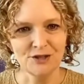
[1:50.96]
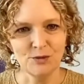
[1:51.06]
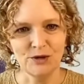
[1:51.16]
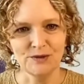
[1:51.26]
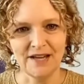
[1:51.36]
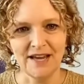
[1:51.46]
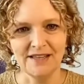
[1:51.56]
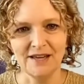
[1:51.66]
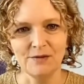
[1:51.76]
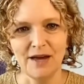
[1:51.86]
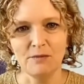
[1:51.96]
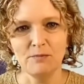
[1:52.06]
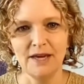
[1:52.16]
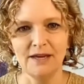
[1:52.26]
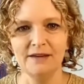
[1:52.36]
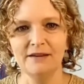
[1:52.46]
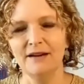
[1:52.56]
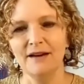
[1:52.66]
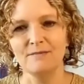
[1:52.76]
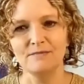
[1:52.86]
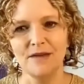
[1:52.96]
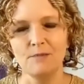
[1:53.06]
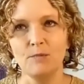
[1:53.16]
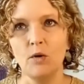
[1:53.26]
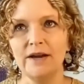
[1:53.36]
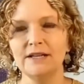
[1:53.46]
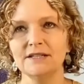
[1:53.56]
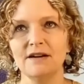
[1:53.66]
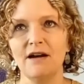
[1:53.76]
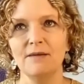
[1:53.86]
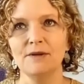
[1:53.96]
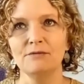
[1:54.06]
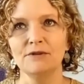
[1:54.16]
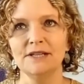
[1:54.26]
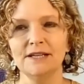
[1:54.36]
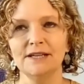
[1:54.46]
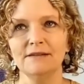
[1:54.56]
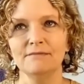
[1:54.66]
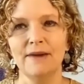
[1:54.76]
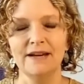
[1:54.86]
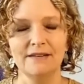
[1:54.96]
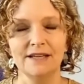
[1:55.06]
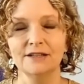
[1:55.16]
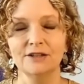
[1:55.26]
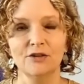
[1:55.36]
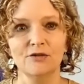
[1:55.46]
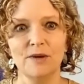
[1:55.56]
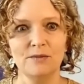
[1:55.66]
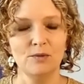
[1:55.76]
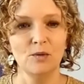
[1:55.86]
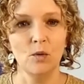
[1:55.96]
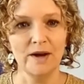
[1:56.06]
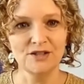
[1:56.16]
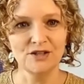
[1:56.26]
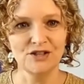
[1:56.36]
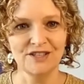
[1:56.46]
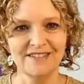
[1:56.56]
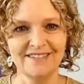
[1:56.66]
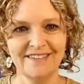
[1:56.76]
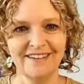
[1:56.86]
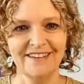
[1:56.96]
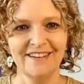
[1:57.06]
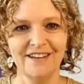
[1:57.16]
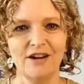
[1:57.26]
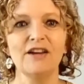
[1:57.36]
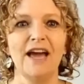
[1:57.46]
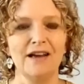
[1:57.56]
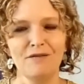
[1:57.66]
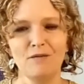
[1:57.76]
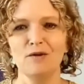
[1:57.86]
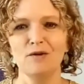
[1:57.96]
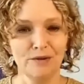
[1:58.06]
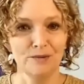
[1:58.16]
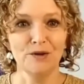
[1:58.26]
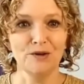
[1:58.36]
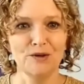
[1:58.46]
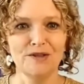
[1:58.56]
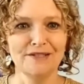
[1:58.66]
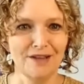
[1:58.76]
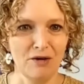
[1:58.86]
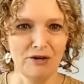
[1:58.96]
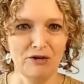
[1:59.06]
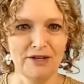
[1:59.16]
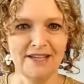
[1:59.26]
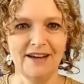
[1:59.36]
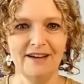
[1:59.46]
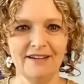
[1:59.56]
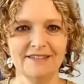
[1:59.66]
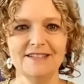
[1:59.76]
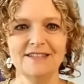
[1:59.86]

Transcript: to what you're saying there, that being a point in time that really made, I think, a lot of people question, okay, what on earth is going on here? This